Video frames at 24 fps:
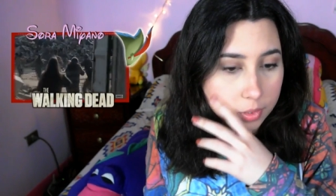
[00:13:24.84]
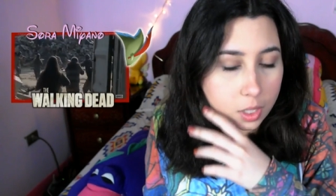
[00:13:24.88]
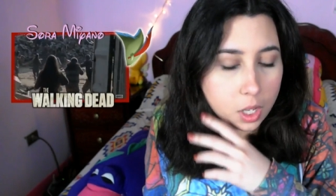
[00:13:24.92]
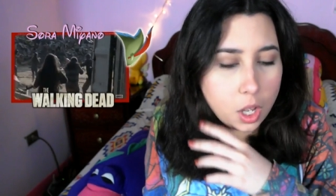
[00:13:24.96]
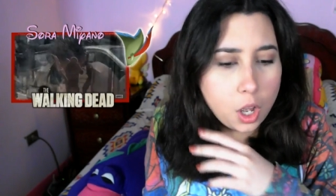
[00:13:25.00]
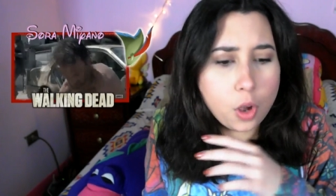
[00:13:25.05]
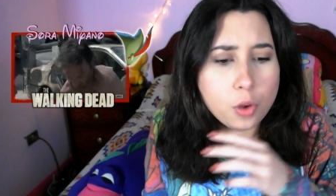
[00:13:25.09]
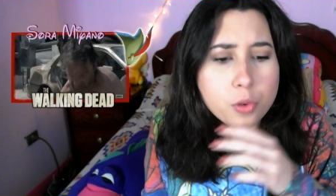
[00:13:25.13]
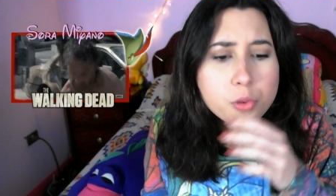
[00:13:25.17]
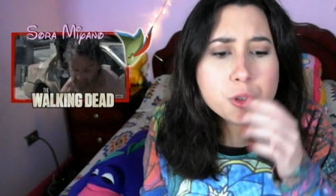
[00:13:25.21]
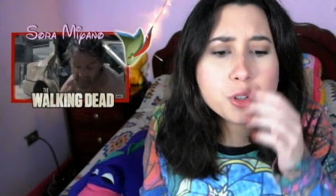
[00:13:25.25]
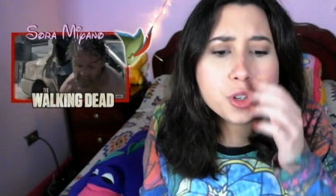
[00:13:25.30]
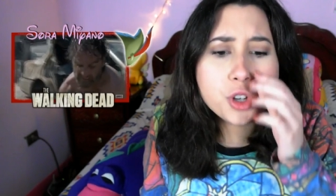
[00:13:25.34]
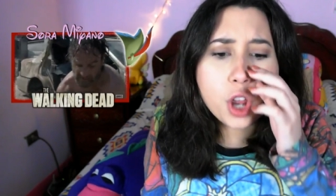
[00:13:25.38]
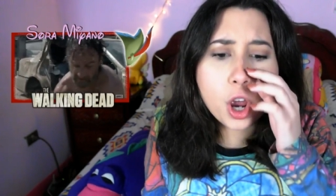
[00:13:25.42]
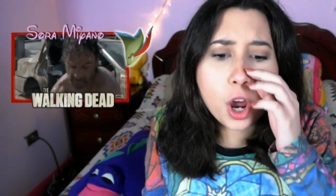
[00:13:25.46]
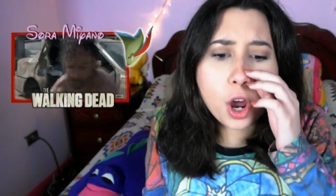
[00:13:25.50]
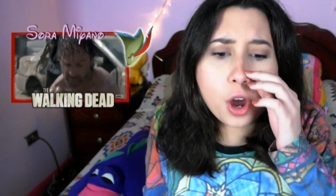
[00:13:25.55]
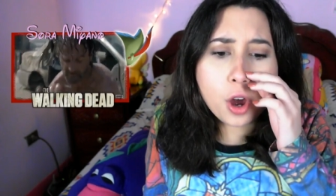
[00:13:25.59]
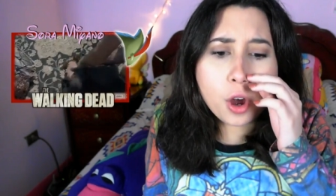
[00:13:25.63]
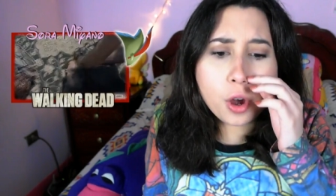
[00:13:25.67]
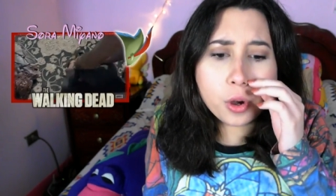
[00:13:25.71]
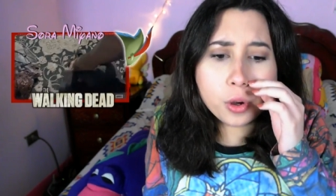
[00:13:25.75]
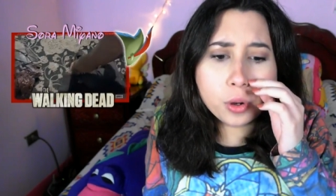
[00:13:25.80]
Oh
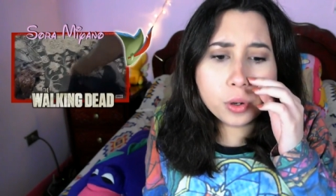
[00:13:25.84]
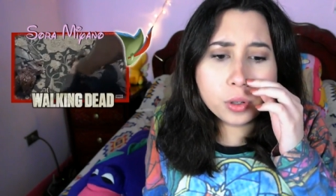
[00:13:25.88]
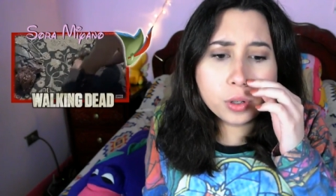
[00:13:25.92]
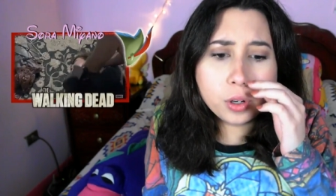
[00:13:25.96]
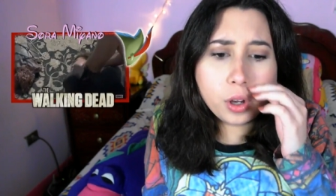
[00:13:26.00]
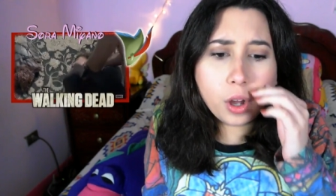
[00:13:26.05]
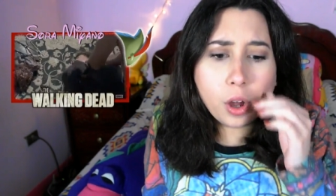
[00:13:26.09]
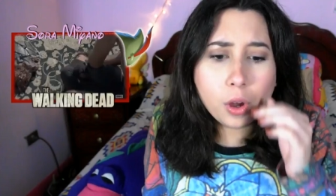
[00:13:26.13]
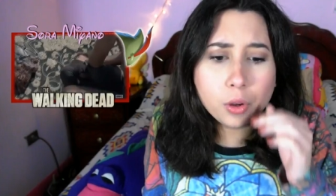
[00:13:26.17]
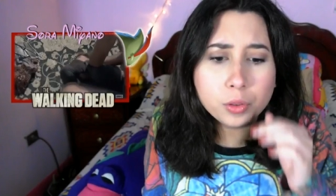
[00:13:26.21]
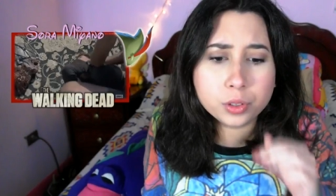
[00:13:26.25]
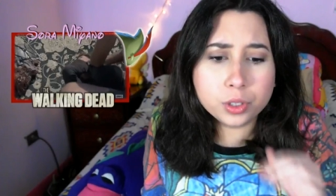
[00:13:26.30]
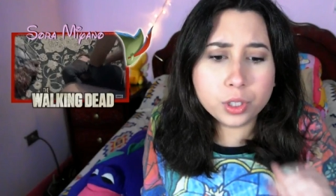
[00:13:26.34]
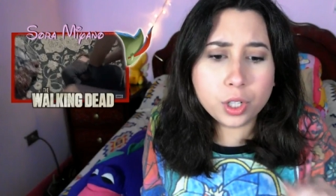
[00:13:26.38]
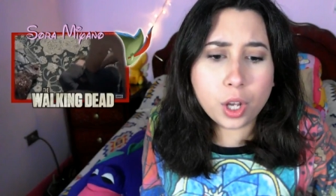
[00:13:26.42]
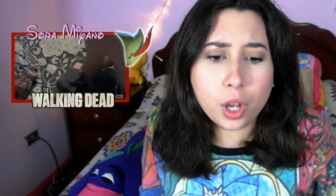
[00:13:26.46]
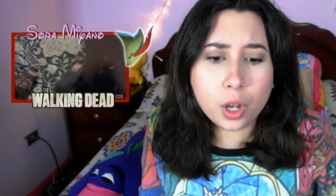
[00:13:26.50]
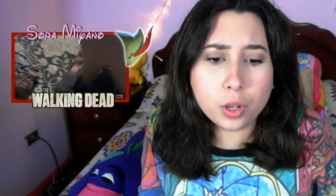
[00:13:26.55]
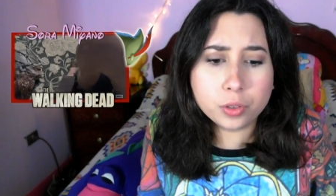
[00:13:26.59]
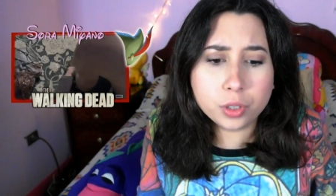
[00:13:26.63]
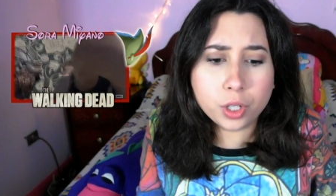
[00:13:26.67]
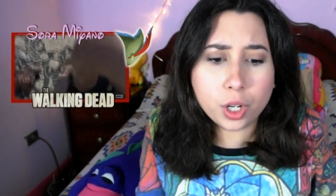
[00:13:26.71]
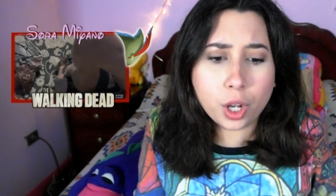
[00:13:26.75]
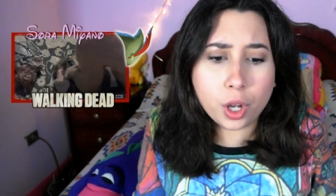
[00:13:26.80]
no! Oh
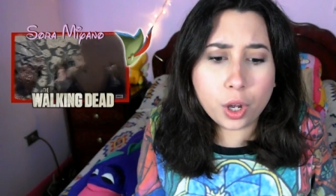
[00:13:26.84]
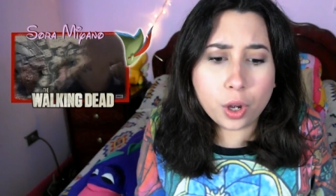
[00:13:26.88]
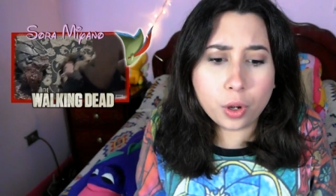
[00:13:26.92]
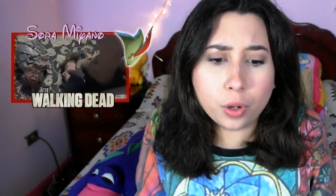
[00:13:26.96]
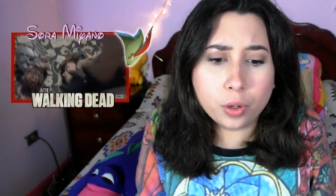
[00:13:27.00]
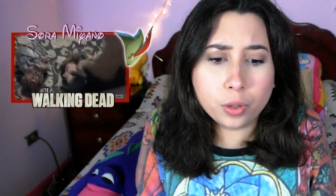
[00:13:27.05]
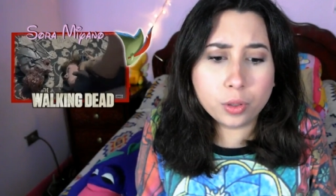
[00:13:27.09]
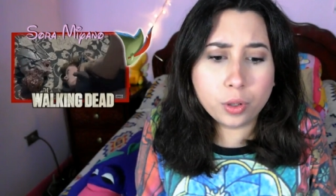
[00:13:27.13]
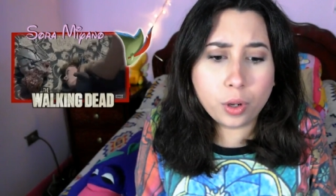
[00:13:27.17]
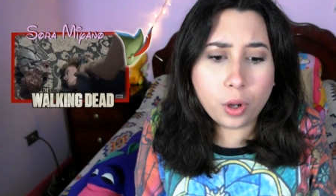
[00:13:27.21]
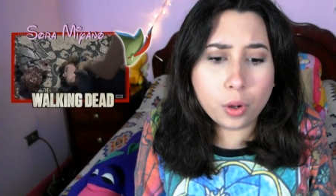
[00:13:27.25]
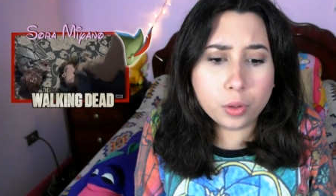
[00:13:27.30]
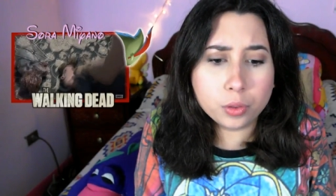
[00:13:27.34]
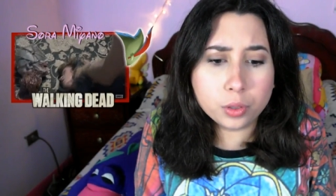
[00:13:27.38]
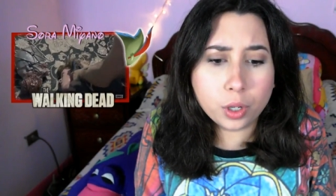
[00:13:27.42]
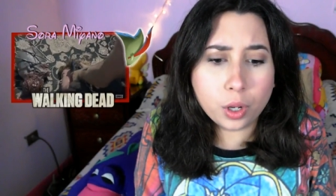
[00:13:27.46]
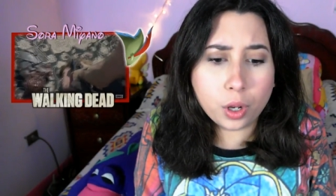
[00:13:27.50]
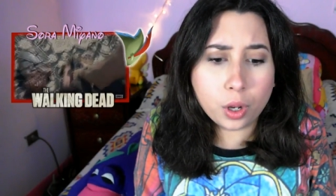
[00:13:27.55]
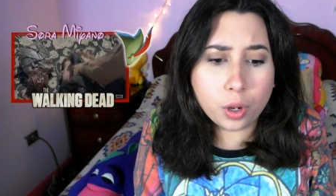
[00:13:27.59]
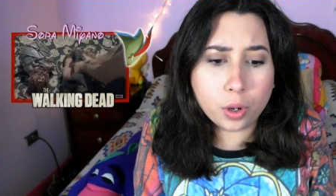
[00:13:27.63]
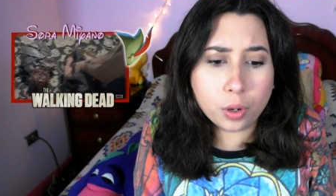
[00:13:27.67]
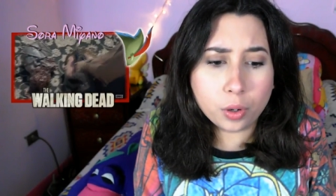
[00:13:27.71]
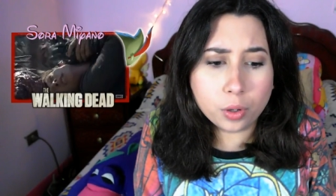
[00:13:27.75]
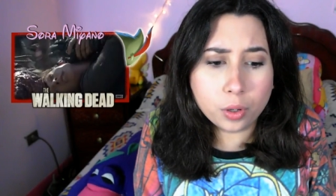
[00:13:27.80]
no no! Oh
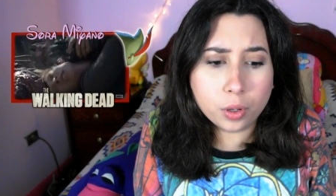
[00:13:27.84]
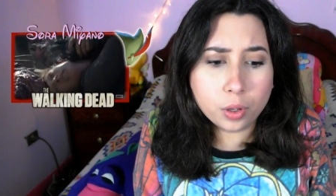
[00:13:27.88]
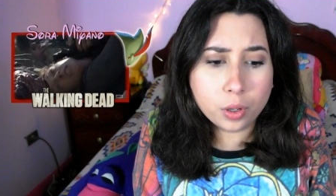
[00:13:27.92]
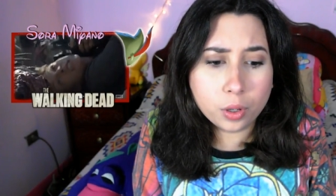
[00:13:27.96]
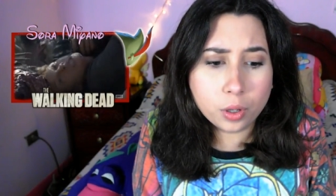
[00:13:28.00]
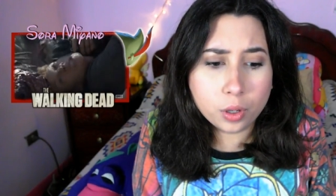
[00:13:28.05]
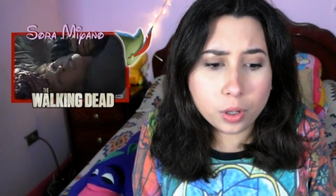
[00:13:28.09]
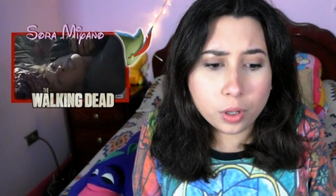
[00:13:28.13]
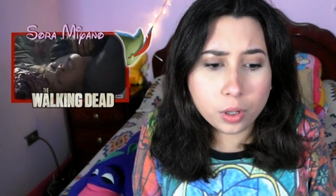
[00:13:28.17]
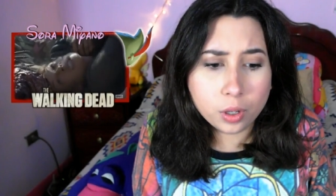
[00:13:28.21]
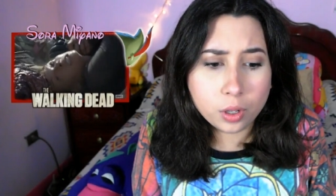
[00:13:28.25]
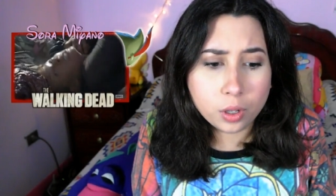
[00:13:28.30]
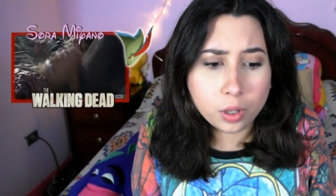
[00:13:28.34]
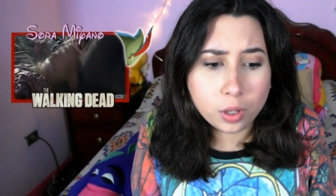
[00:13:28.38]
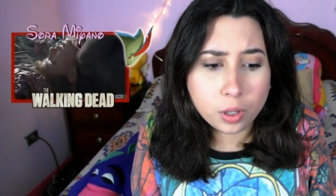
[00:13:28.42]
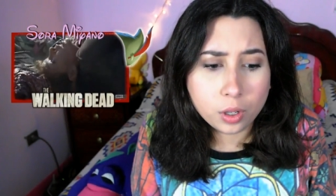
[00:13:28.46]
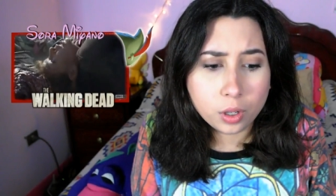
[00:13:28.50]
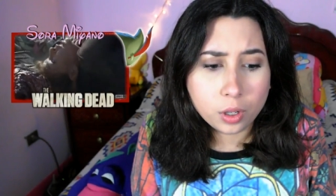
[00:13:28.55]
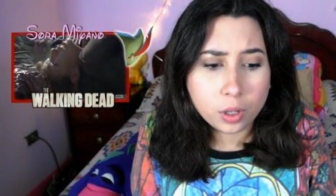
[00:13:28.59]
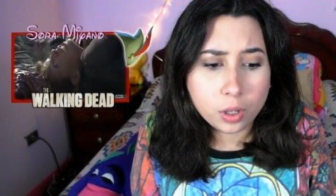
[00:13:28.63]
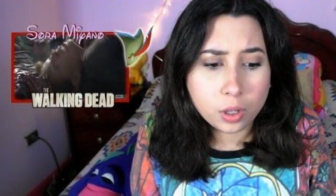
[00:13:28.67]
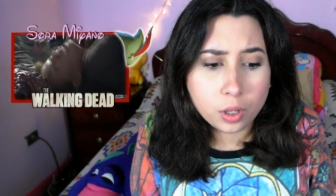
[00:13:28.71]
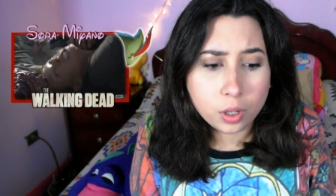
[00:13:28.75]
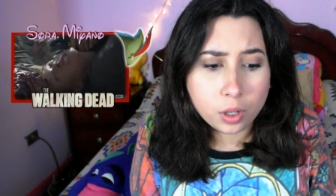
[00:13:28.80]

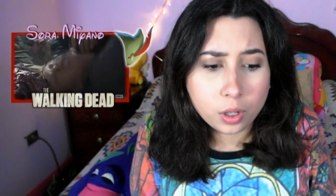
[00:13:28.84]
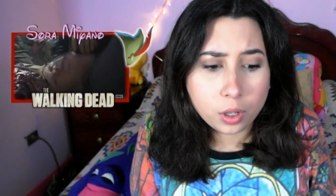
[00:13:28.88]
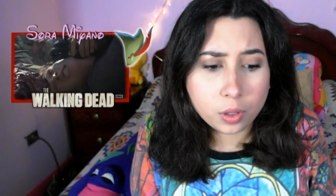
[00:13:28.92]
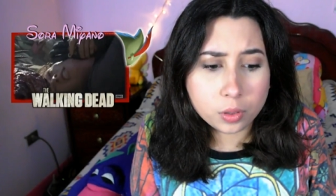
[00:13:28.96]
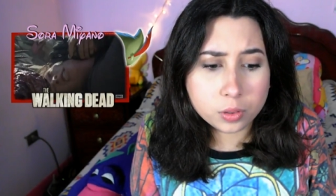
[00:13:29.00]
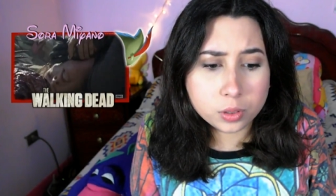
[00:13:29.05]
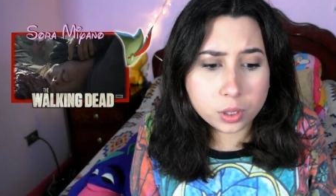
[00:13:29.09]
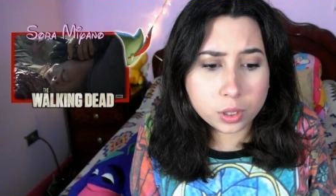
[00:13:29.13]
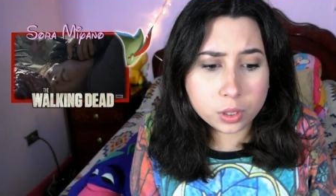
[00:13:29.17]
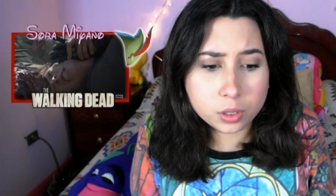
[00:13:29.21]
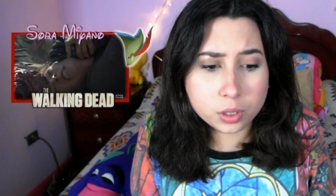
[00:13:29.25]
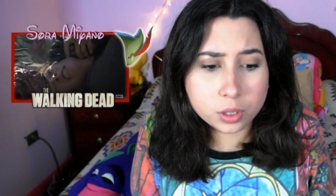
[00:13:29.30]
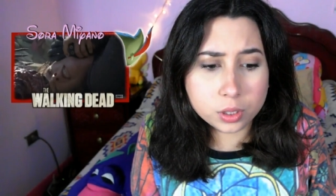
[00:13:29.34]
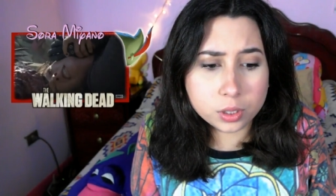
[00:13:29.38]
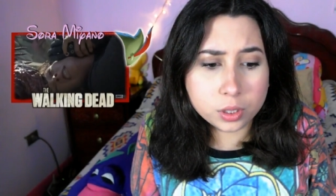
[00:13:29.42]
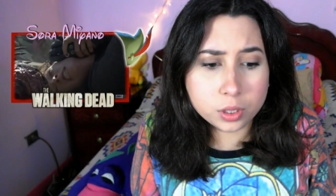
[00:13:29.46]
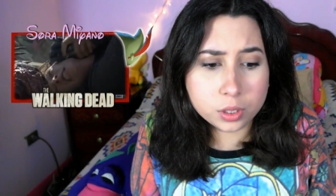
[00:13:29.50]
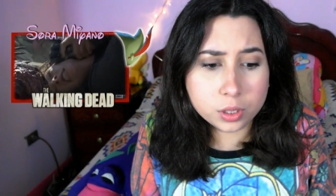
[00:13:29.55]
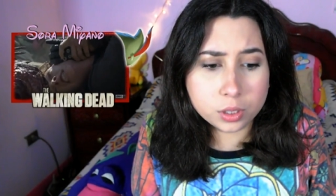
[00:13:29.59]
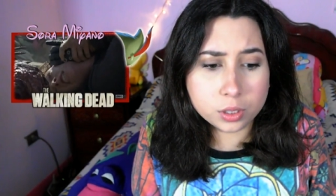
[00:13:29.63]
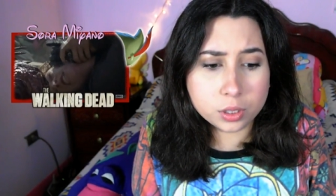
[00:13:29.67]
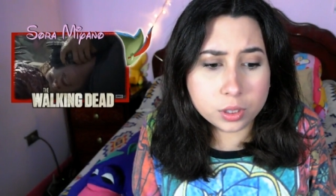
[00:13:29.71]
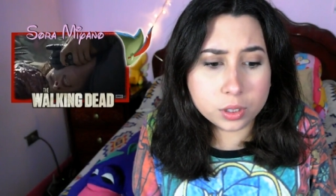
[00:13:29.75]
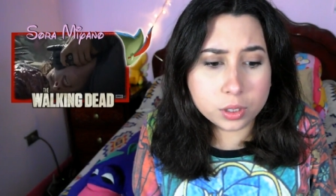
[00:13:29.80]
no! Oh no no no
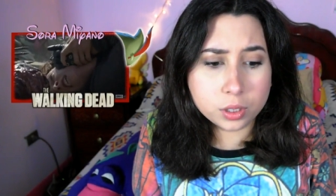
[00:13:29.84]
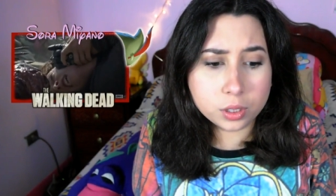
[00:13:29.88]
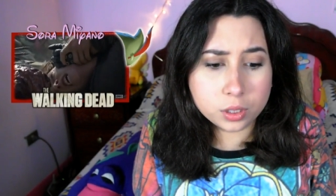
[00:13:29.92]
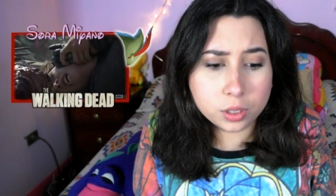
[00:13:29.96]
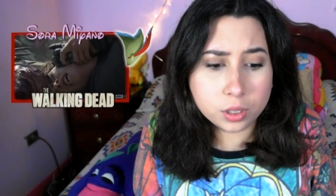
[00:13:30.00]
no no no